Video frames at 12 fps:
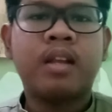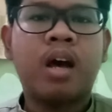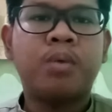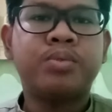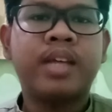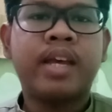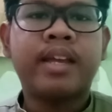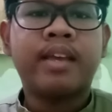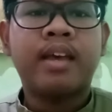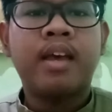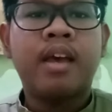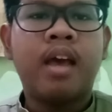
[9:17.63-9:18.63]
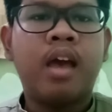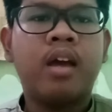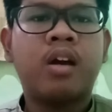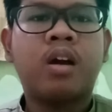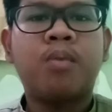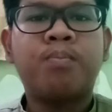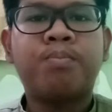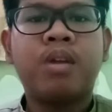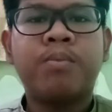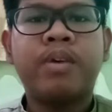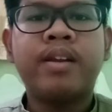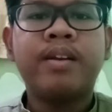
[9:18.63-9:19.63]
object, and
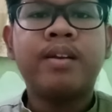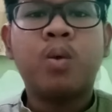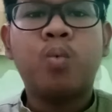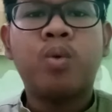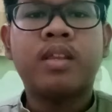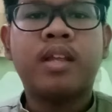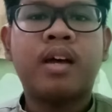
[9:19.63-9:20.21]
complement with